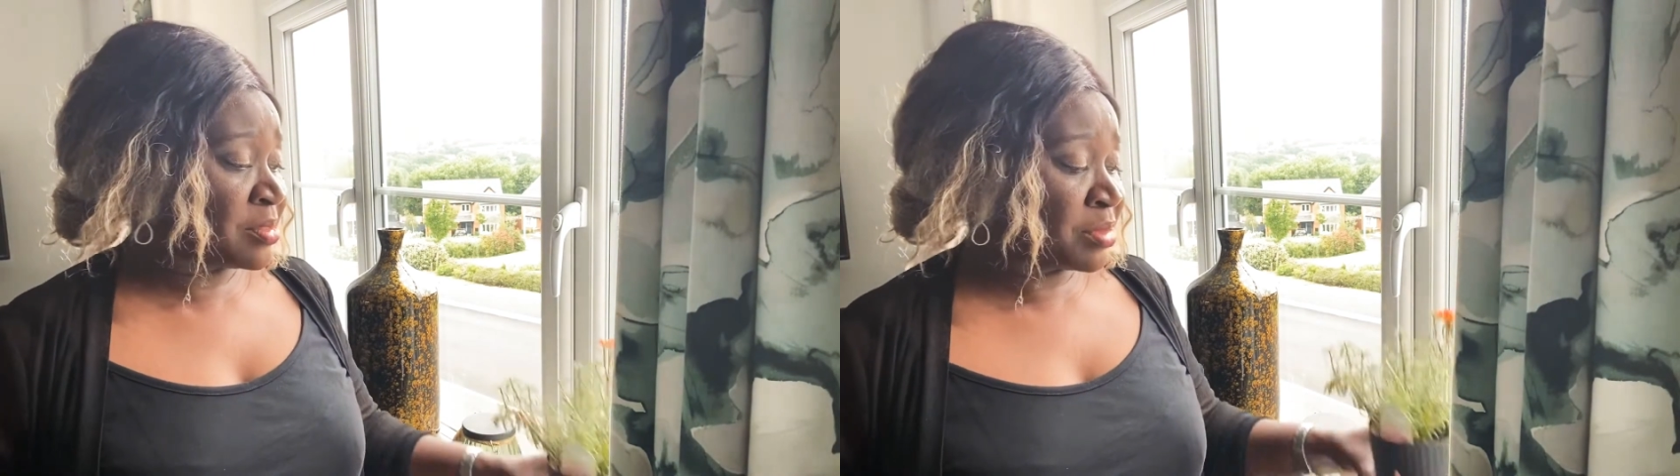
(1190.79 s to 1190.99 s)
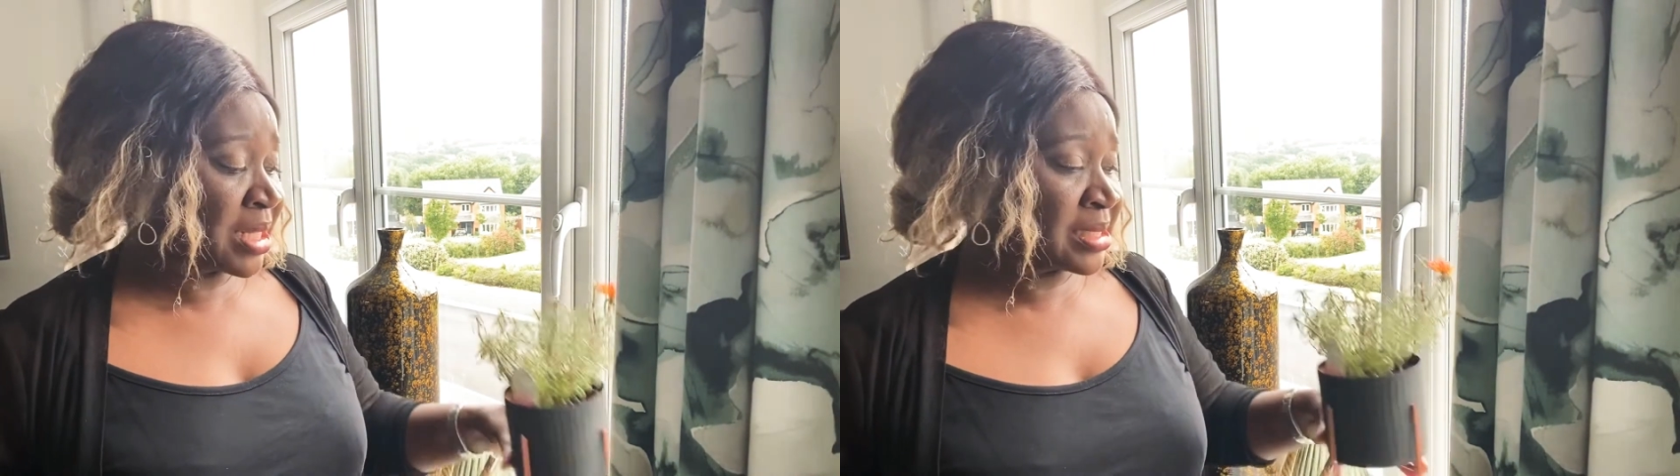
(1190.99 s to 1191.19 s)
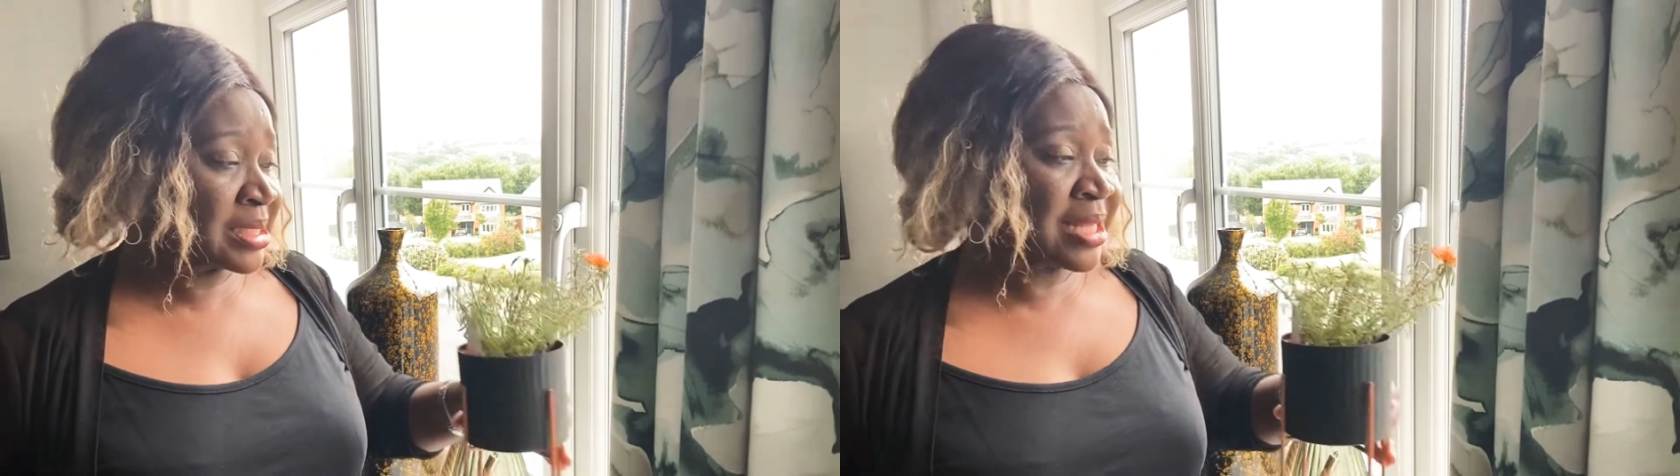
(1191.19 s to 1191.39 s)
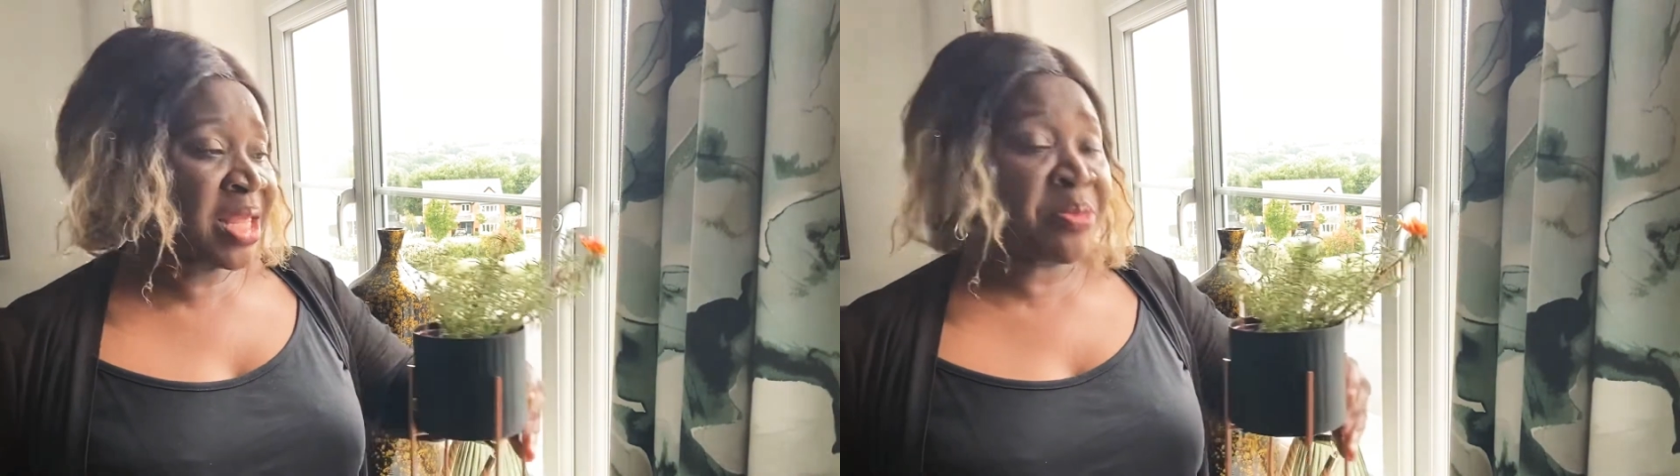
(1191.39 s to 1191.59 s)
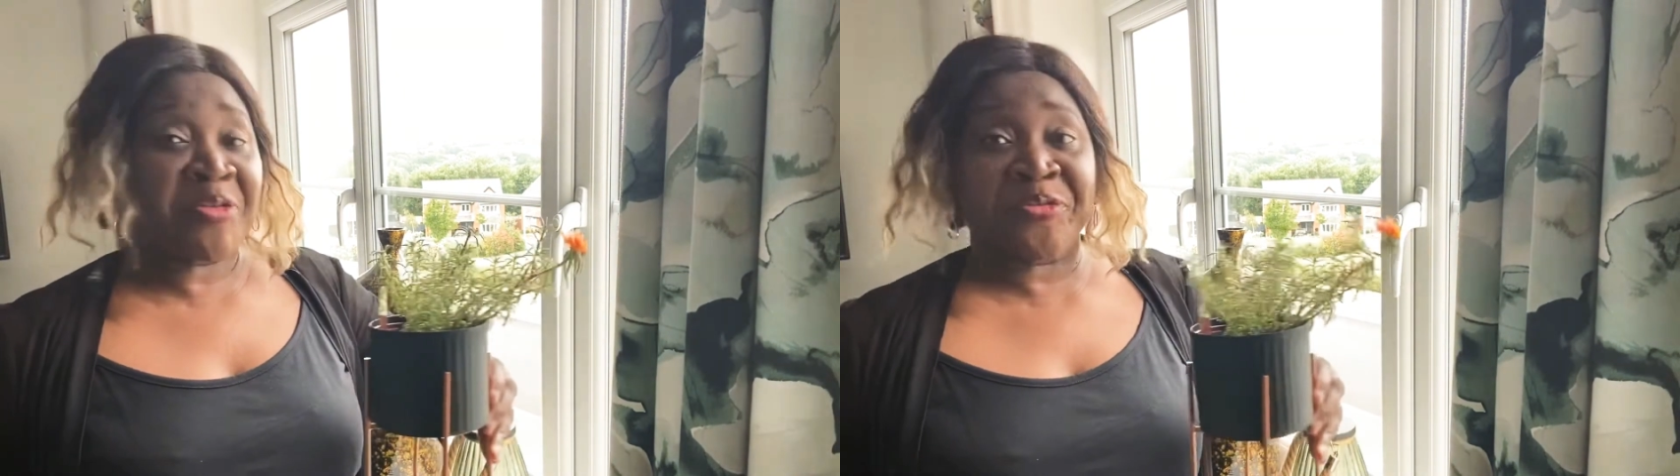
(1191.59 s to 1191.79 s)
you can start
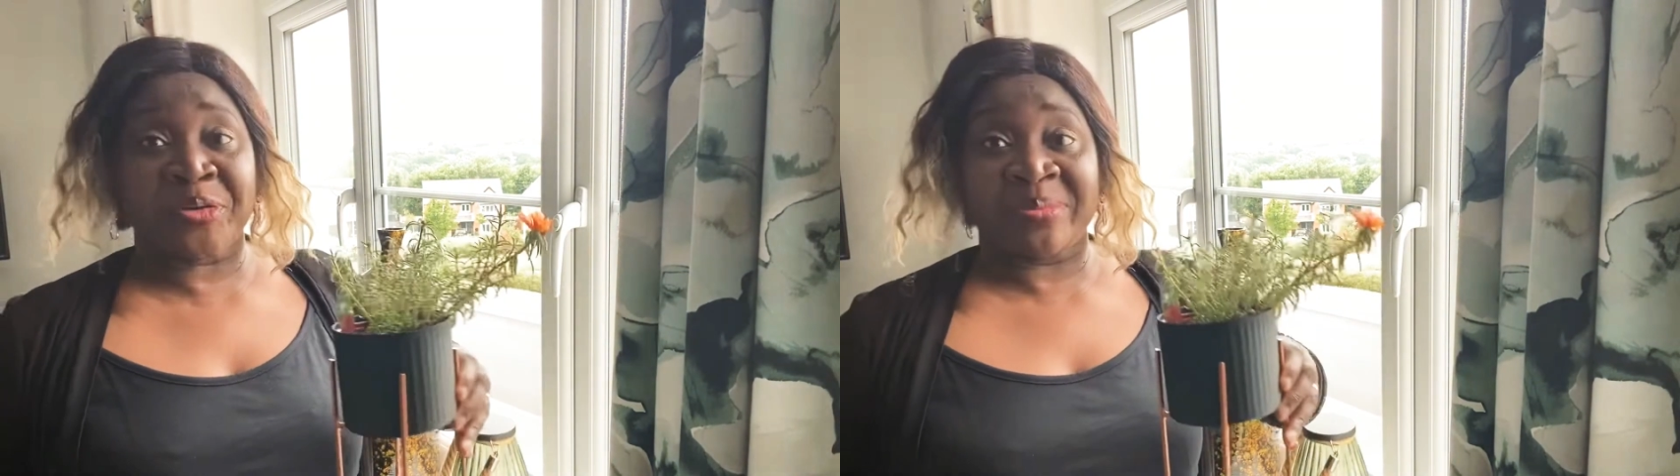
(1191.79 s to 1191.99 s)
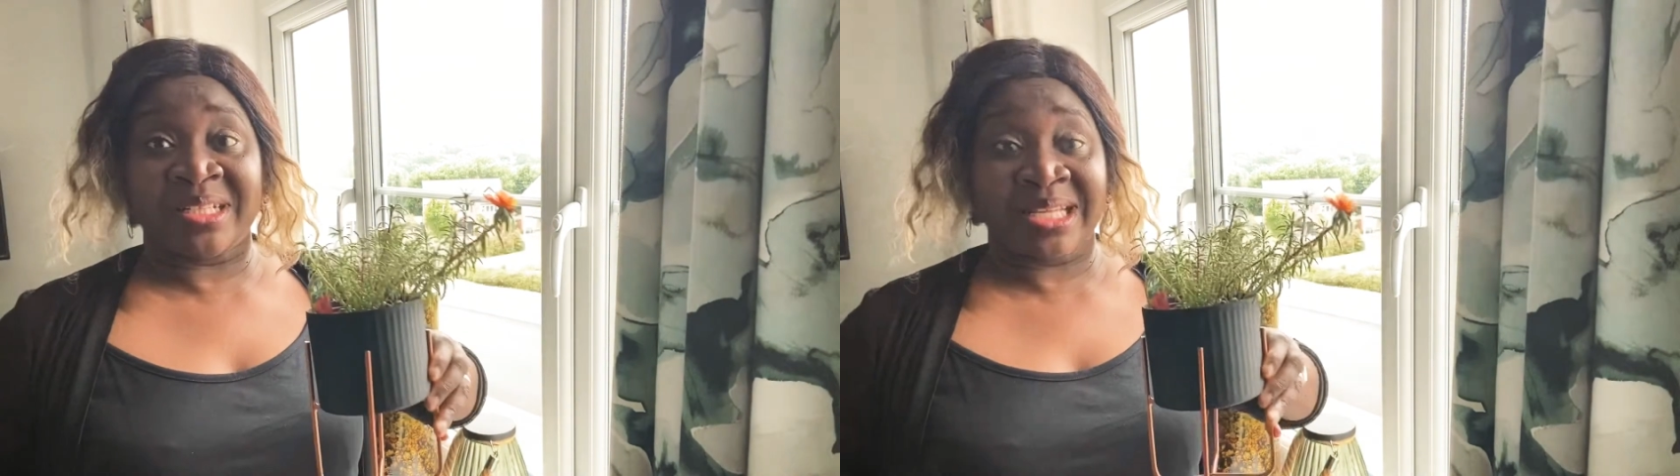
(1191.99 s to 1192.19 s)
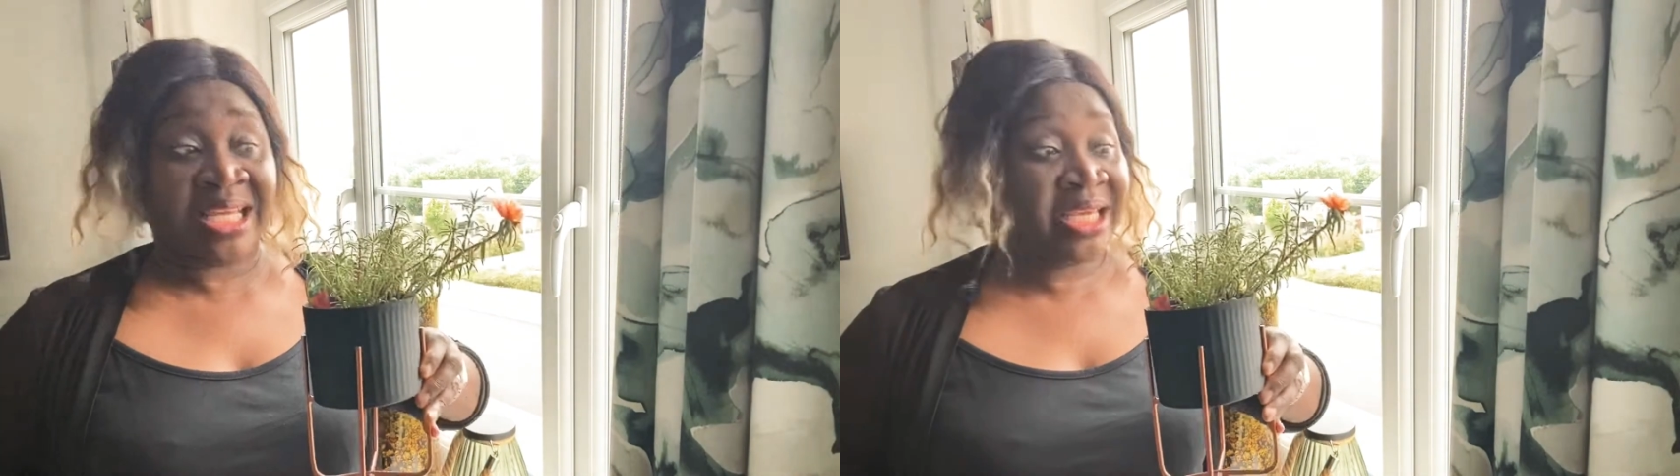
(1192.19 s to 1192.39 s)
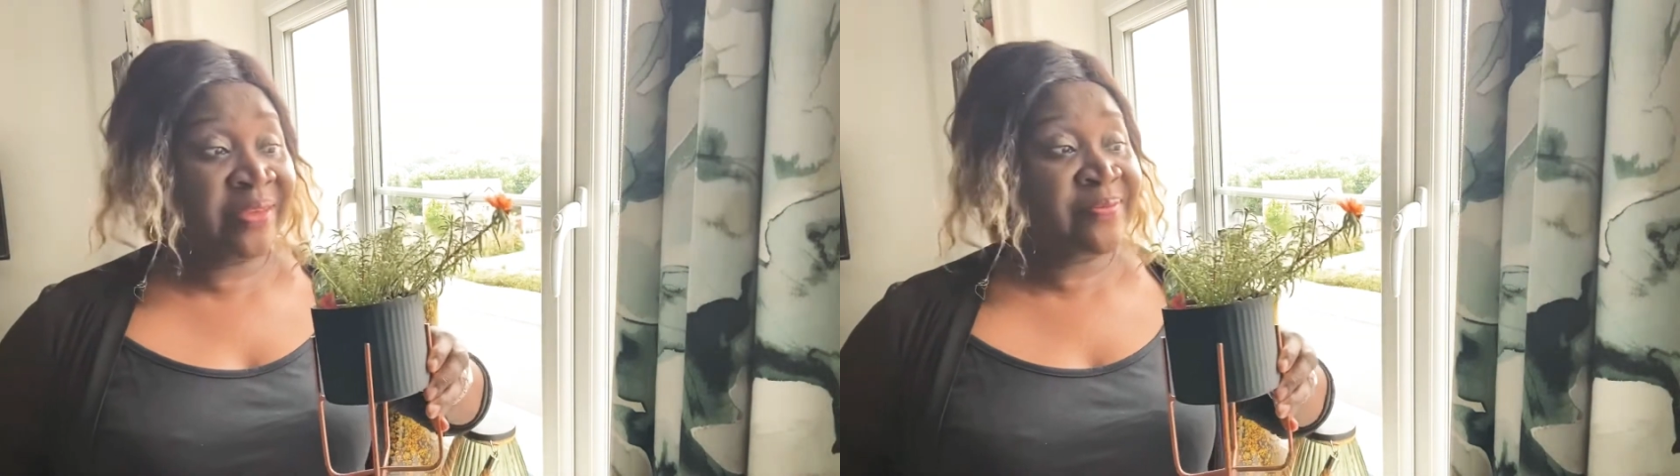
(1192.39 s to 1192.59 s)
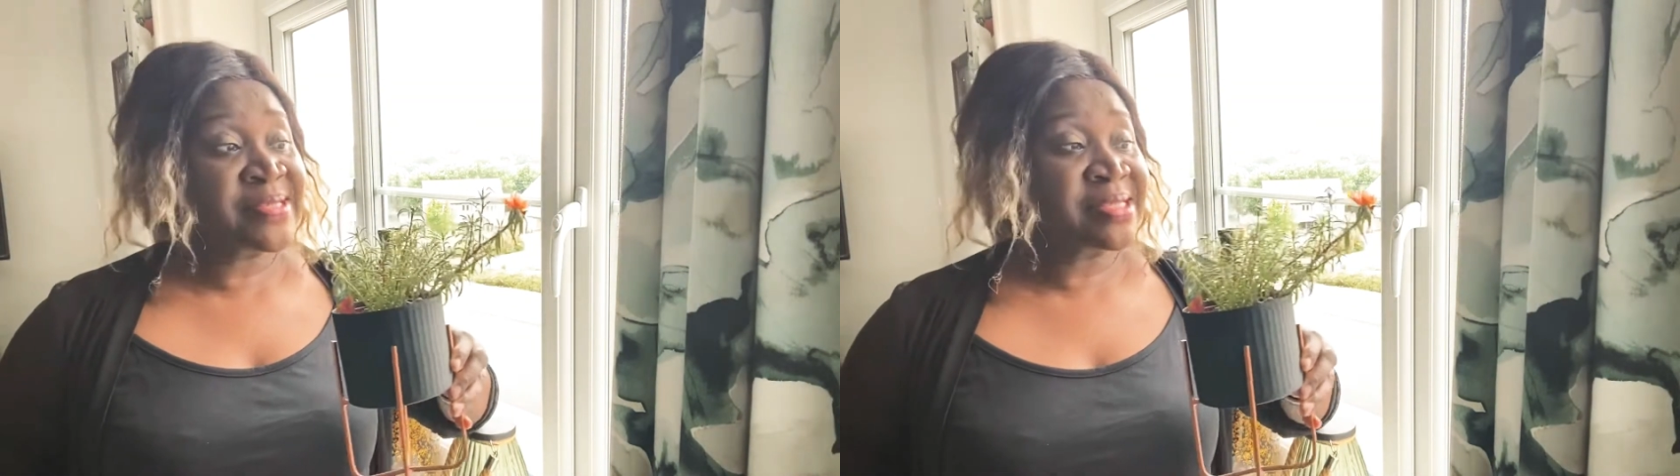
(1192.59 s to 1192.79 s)
them off from the
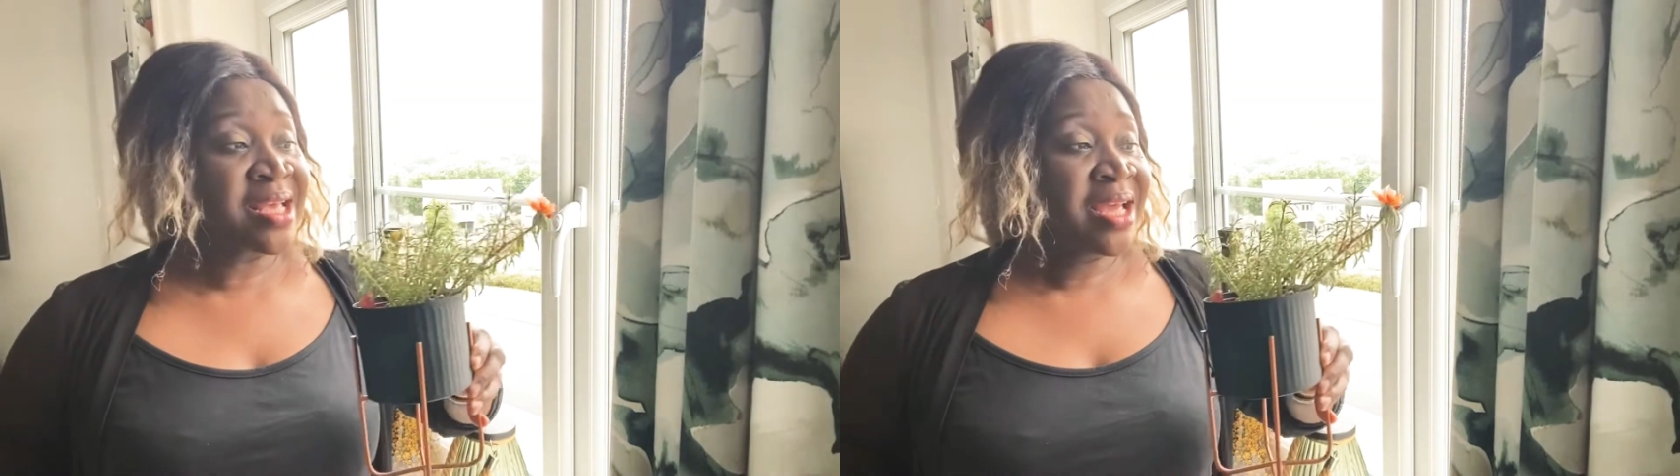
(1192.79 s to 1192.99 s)
leaves,